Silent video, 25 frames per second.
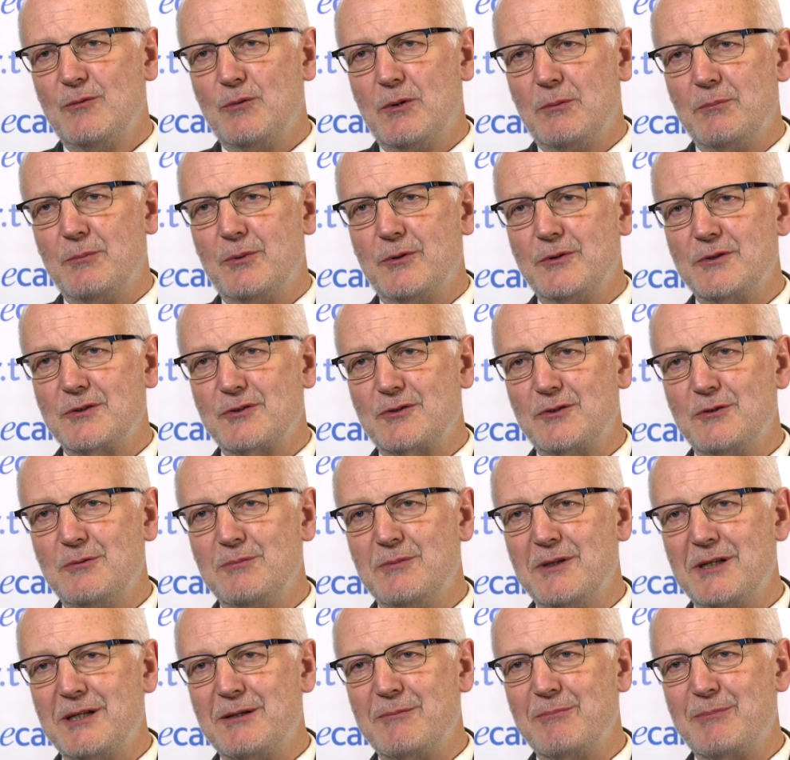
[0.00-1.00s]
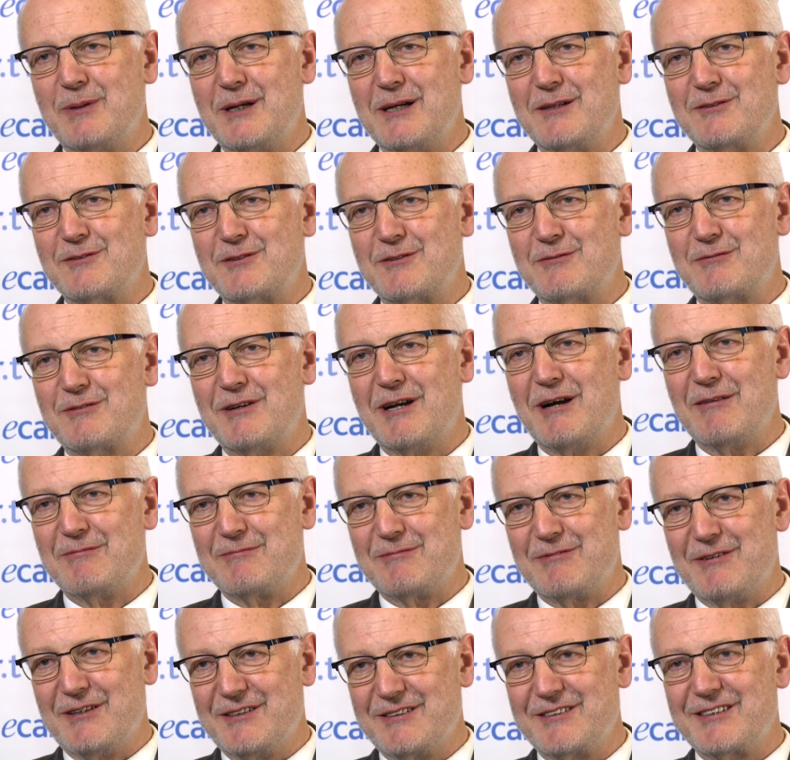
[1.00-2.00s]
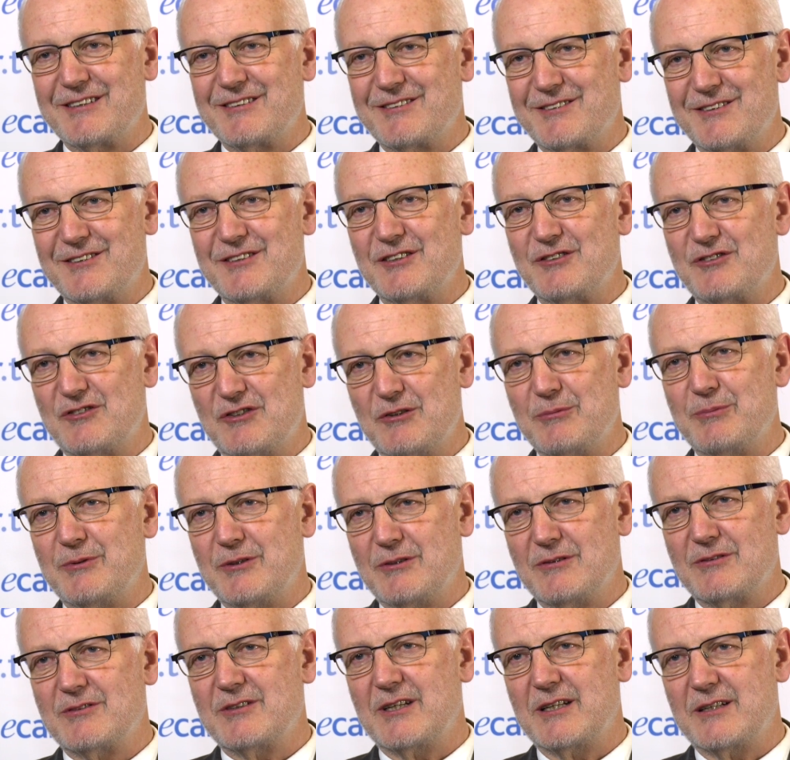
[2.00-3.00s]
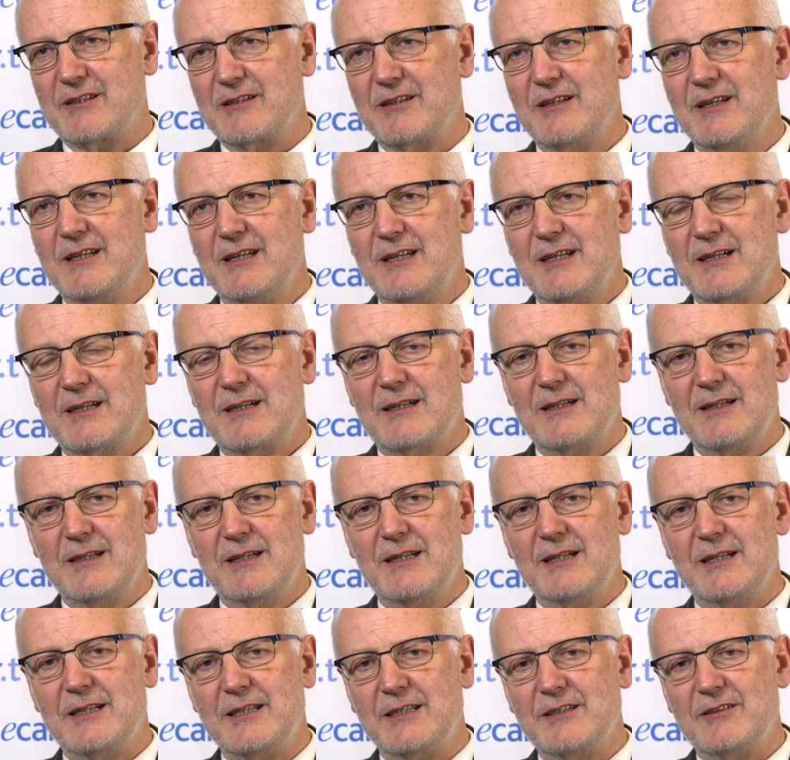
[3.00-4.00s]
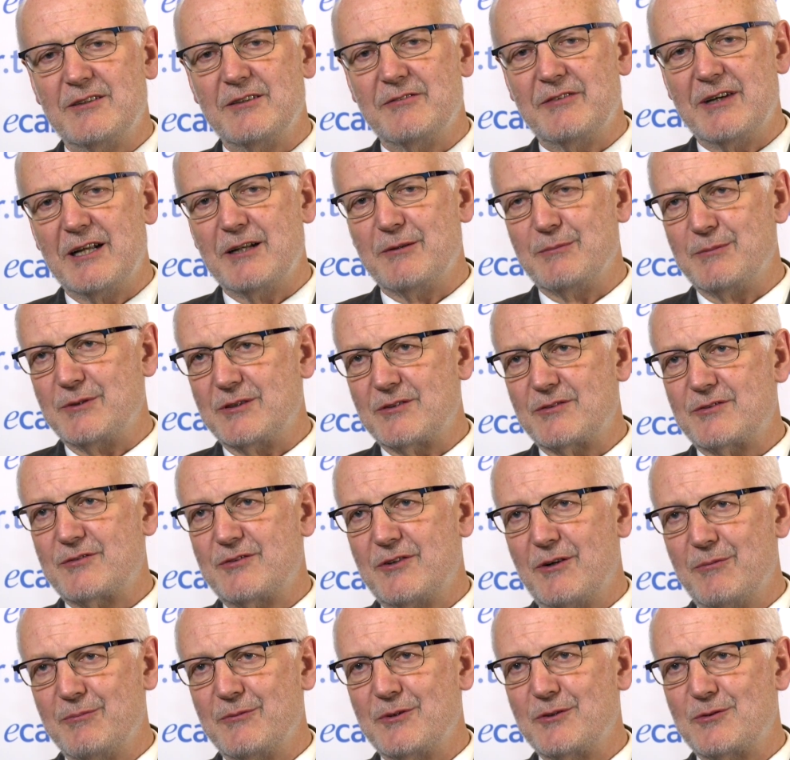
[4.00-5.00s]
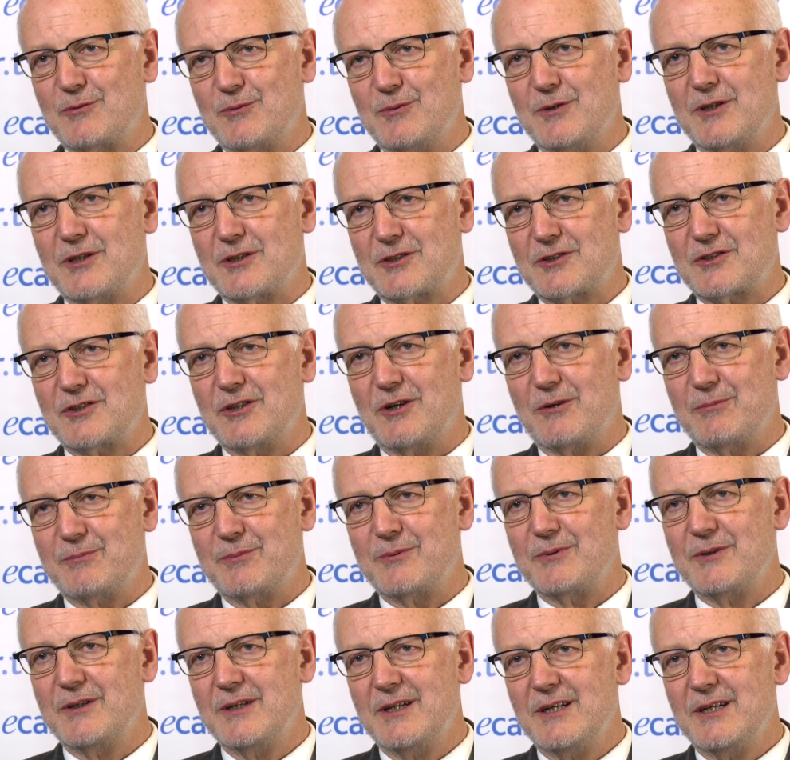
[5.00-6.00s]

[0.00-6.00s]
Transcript: one point two million pounds of grant funding to distribute, and clearly developments from this workshop